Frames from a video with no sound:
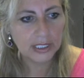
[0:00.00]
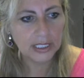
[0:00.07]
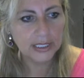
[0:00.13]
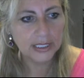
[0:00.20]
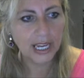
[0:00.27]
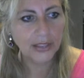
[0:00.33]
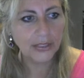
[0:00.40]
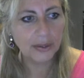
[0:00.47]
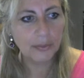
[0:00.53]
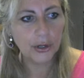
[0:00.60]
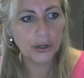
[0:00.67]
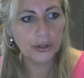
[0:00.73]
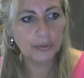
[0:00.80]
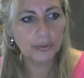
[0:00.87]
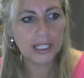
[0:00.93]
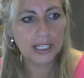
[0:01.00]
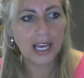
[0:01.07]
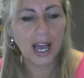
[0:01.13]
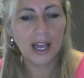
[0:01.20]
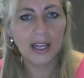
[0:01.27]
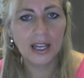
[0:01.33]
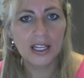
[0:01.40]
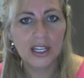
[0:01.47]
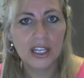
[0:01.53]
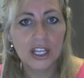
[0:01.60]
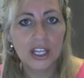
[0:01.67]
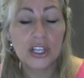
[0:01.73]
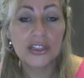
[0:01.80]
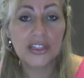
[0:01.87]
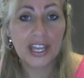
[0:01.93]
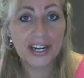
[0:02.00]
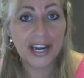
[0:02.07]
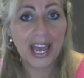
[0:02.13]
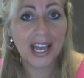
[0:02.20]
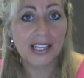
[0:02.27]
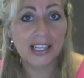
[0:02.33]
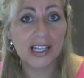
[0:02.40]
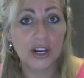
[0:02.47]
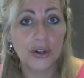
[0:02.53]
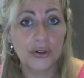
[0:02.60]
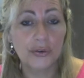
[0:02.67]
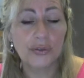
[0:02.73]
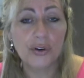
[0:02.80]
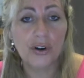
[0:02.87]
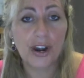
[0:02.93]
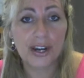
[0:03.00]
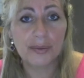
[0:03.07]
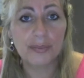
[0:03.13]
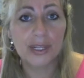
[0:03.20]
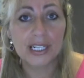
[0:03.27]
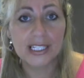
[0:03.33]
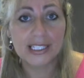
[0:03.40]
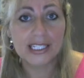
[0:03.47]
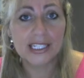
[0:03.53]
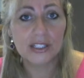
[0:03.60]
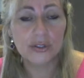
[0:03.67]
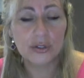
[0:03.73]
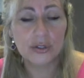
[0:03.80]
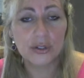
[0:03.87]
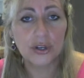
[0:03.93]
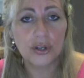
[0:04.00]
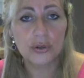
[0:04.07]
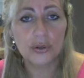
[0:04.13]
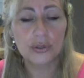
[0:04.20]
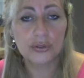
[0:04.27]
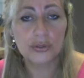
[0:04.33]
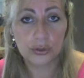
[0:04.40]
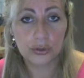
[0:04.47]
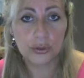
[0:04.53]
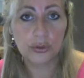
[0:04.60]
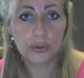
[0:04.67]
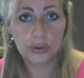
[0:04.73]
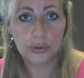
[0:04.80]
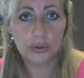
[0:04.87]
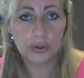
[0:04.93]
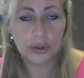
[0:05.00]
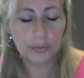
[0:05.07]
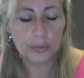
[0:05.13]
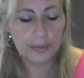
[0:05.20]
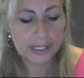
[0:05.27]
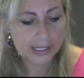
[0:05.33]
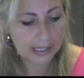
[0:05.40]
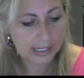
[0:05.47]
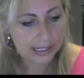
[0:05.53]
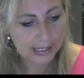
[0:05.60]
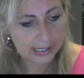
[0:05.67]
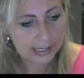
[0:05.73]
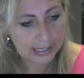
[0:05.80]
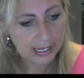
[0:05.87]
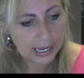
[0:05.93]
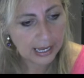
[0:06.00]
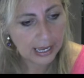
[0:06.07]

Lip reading: down the bottom here. That adds a lot of credibility to your business.